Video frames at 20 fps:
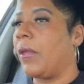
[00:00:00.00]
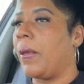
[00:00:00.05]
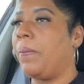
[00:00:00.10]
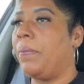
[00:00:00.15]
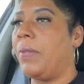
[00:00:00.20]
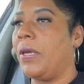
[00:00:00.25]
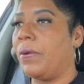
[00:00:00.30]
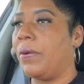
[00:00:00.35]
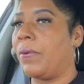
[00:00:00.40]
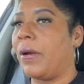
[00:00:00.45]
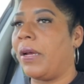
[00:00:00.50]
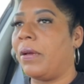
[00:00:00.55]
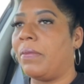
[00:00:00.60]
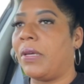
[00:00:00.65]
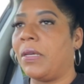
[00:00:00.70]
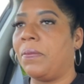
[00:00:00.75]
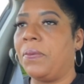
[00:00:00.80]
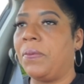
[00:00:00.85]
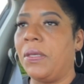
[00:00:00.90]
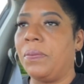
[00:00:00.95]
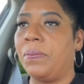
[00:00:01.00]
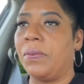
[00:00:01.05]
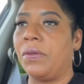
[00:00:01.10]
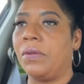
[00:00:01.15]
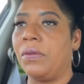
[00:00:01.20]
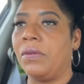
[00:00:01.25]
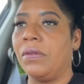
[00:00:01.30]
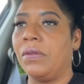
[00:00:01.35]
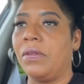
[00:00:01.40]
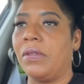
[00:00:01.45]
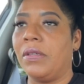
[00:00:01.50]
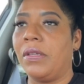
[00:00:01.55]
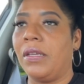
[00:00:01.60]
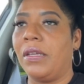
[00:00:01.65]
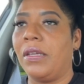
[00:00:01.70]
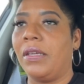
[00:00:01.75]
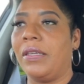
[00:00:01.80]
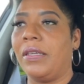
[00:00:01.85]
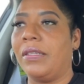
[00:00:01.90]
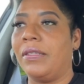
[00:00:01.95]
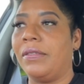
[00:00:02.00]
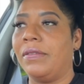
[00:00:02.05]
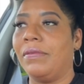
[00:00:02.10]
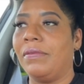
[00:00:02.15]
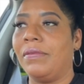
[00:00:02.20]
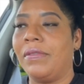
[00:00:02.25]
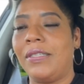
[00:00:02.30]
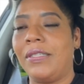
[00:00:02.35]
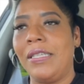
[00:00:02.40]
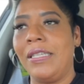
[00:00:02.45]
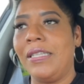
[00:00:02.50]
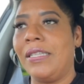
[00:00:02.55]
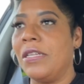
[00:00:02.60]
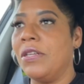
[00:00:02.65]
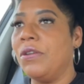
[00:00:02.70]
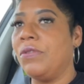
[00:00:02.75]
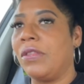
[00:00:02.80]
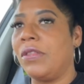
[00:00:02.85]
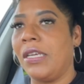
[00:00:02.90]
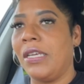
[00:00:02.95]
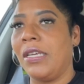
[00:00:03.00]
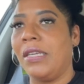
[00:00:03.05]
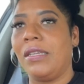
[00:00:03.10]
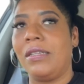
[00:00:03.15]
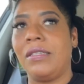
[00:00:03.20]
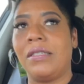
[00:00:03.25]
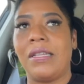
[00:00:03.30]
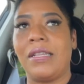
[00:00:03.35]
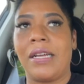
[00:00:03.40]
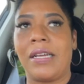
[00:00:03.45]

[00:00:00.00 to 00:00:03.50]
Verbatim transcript: be around my people and see new things.